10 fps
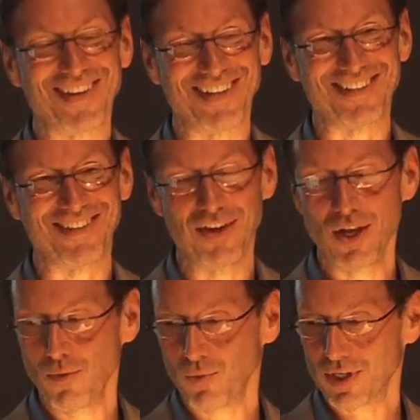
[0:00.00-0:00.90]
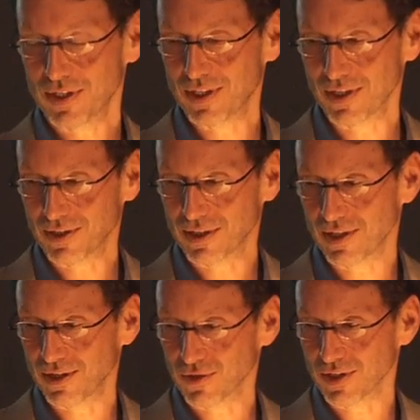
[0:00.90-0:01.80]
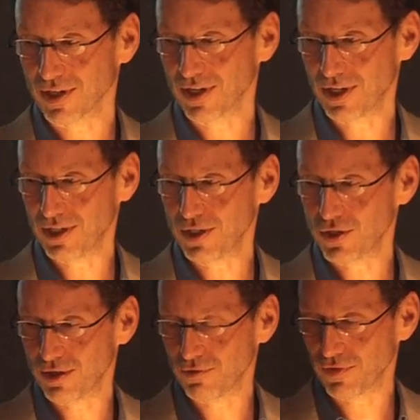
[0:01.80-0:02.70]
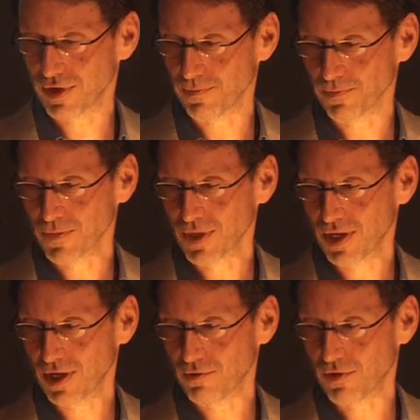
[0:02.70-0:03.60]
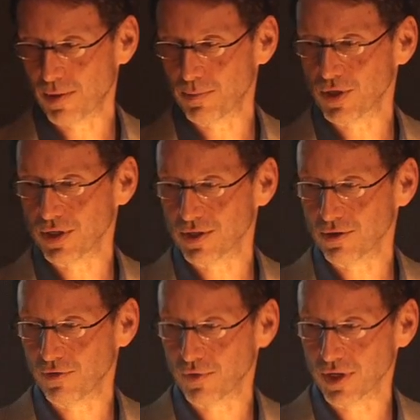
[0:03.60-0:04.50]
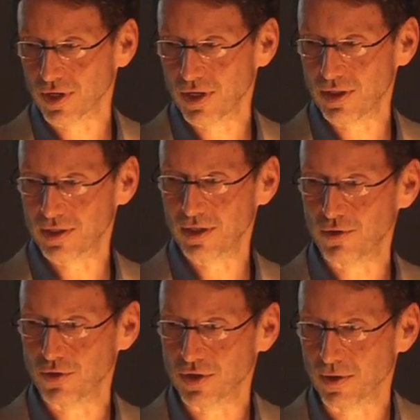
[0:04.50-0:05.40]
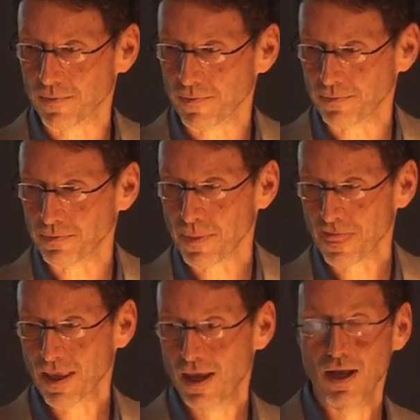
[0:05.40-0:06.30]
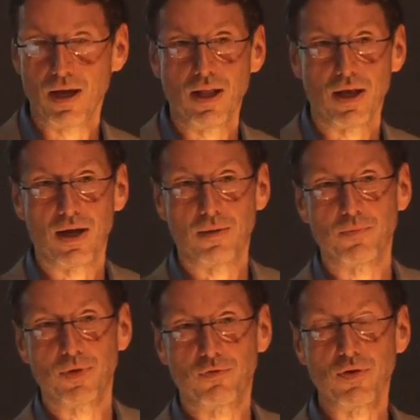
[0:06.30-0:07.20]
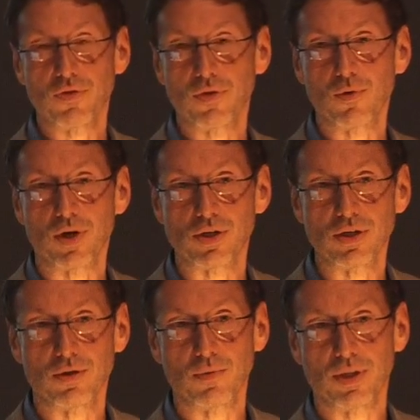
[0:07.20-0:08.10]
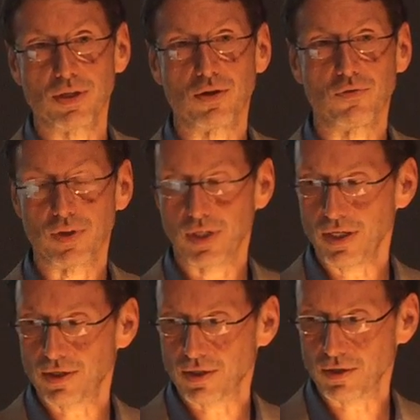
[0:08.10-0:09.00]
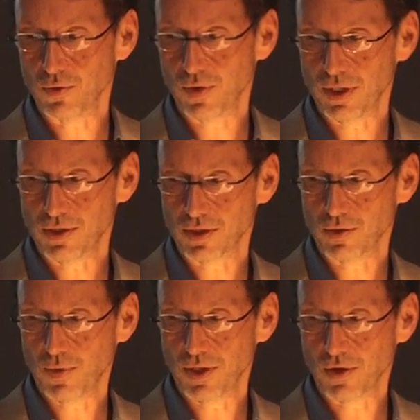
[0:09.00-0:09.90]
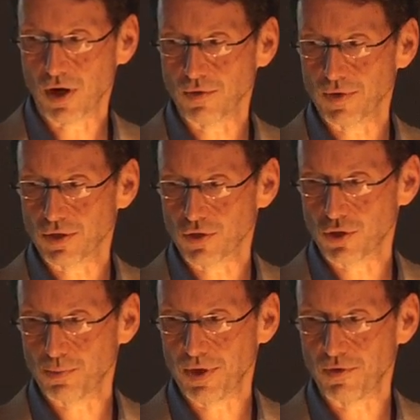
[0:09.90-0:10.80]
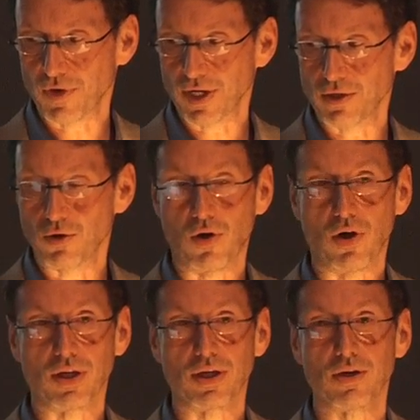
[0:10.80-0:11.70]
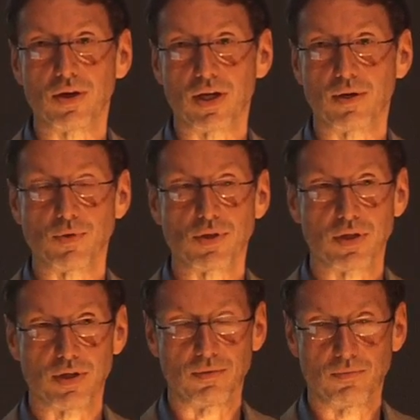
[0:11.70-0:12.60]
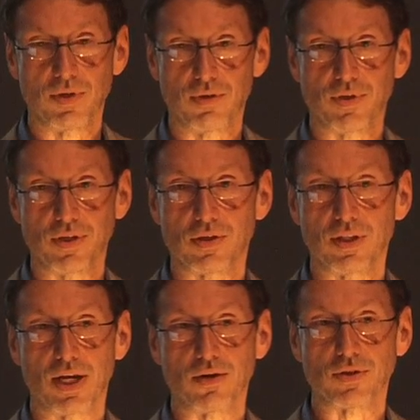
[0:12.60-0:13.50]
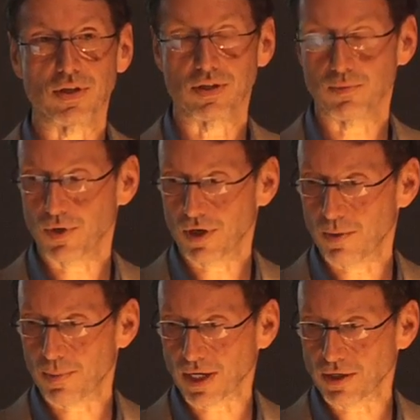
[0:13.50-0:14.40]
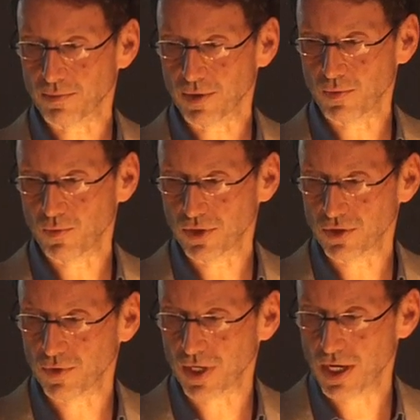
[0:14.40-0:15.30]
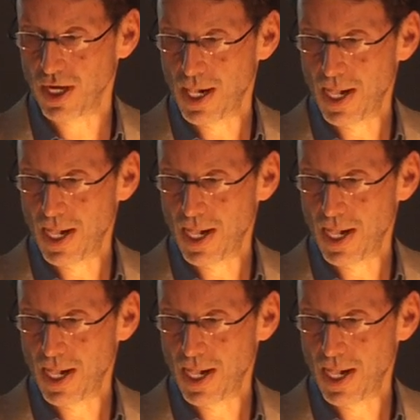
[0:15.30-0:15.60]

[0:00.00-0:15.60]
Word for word: right? So it's, there's, there's a, a collision of, um, of ambitions often in this literature. Um, the fifth question, the one this often leads to, is whether art research should be defined at all. And here again, I'm just going to give these letters because I'm going to come back to them in one screen.